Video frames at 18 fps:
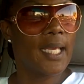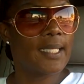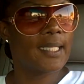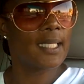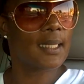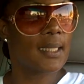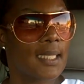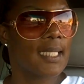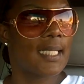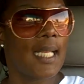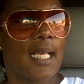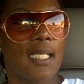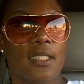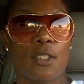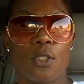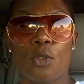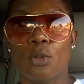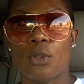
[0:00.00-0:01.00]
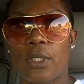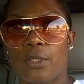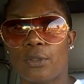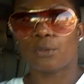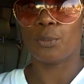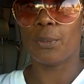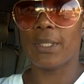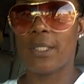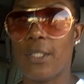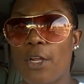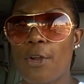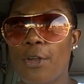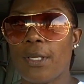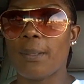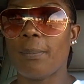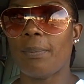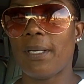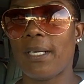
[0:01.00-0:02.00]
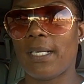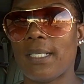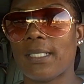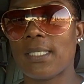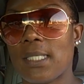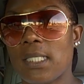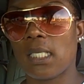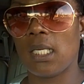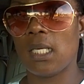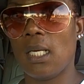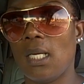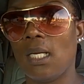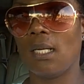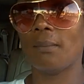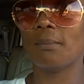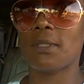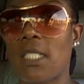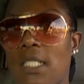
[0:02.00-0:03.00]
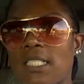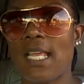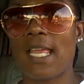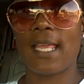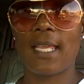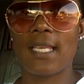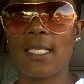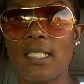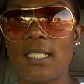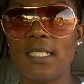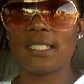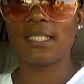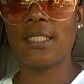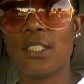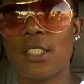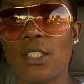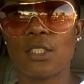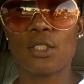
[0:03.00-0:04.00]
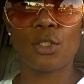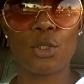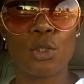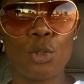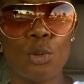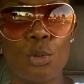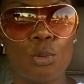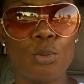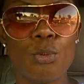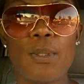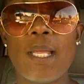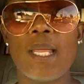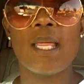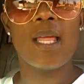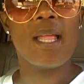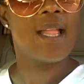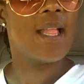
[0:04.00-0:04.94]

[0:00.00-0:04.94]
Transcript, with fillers: He doesn't get out of school till 3.30, but um, to take goodies to the school,